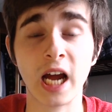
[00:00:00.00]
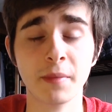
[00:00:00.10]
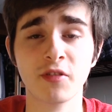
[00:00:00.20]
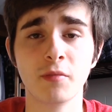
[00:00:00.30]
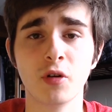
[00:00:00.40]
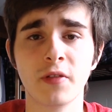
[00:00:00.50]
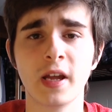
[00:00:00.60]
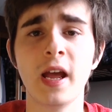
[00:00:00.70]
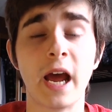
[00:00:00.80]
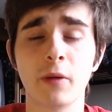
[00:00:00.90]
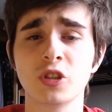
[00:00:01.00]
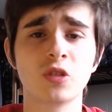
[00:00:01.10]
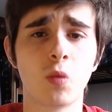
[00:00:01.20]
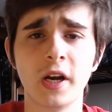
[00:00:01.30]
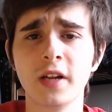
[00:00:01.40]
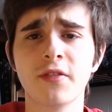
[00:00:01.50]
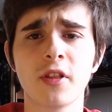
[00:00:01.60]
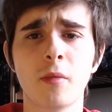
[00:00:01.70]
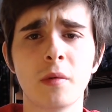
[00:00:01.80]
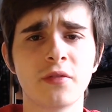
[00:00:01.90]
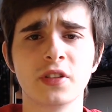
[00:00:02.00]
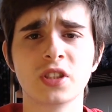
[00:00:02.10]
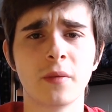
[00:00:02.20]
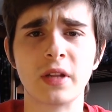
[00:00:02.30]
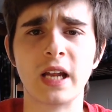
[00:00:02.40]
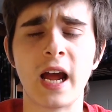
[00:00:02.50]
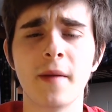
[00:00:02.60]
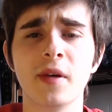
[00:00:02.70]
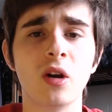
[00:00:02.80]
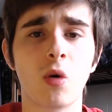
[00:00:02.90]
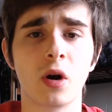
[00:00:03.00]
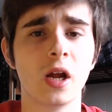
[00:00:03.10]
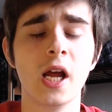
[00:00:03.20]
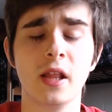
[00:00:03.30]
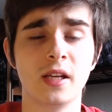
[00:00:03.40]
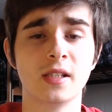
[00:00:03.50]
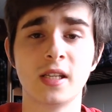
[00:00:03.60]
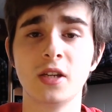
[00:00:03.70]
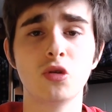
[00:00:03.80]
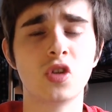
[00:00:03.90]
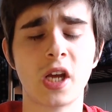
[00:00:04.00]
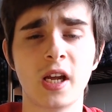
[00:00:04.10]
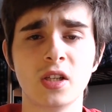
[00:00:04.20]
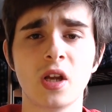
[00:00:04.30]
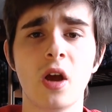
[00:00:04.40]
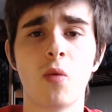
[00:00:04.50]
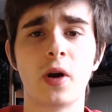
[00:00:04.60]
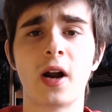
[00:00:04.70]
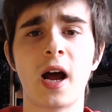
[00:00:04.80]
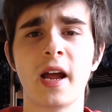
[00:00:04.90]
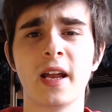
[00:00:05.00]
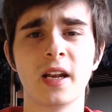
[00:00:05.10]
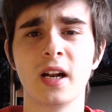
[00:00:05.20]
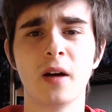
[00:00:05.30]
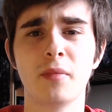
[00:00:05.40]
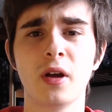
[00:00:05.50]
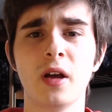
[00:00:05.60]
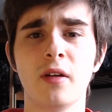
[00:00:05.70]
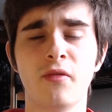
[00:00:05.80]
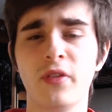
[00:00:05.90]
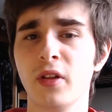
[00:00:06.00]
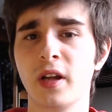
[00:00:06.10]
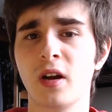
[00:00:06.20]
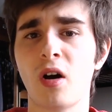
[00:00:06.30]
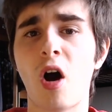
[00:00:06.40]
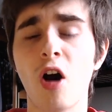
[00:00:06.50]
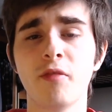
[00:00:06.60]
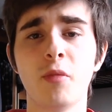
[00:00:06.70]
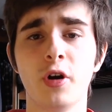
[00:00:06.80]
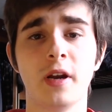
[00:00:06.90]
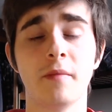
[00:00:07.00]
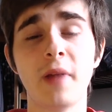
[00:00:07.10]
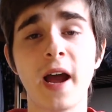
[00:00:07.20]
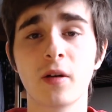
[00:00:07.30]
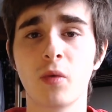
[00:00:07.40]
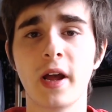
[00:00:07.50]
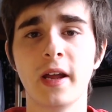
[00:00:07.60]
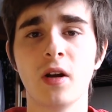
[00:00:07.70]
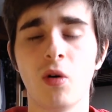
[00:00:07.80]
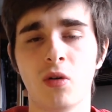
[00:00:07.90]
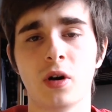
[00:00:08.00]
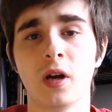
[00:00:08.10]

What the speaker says: of movie, and I was just waiting for the moment for something to happen or the scene to change where I ended up feeling off-put in a bad way or